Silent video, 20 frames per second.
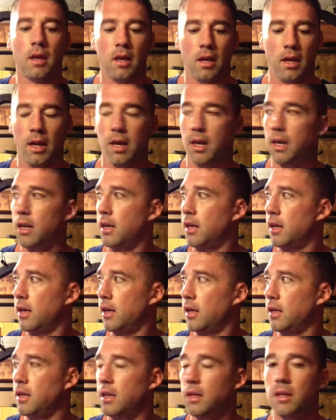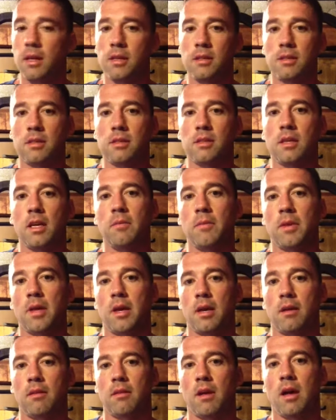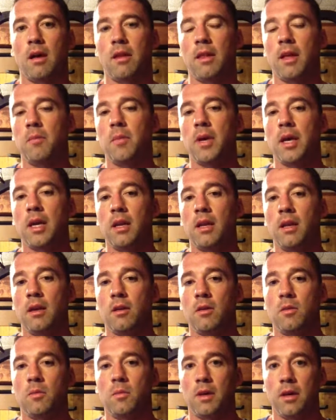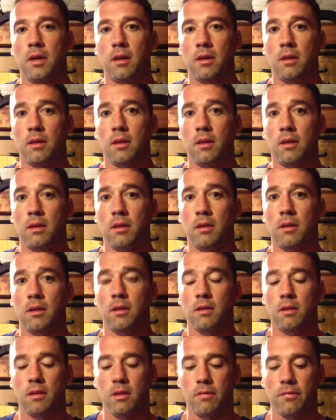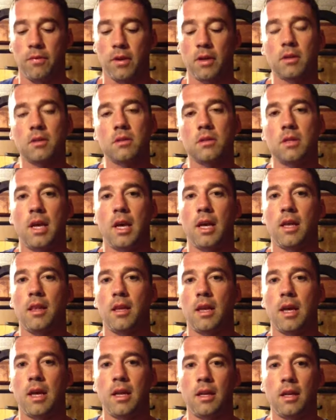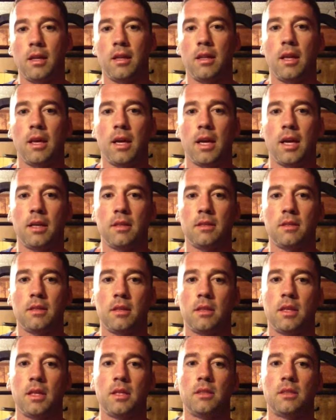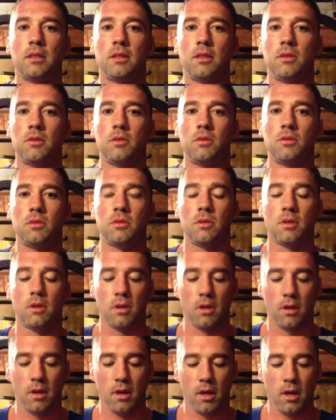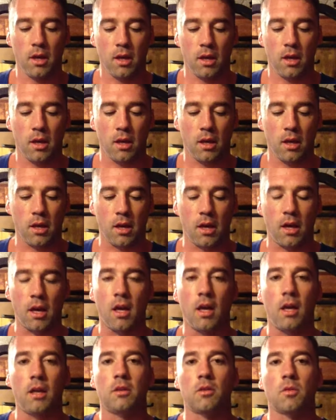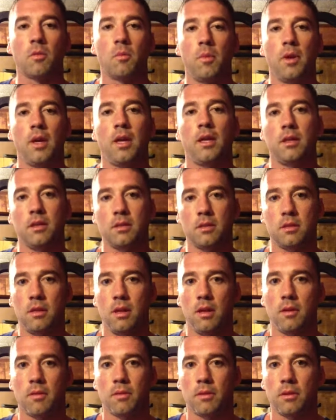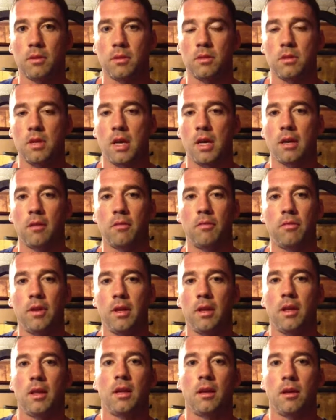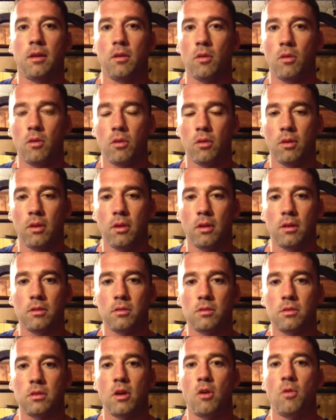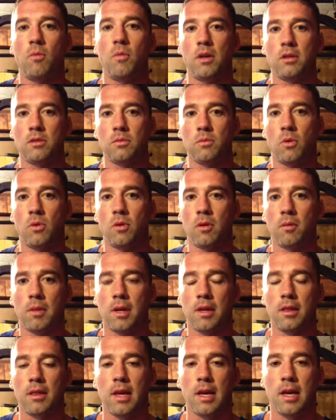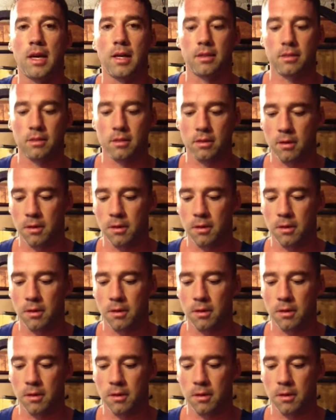And it doesn't seem like all that big a deal, but the first day that I did legs in these shoes, a tremendous difference. I could feel it so much more in my thighs.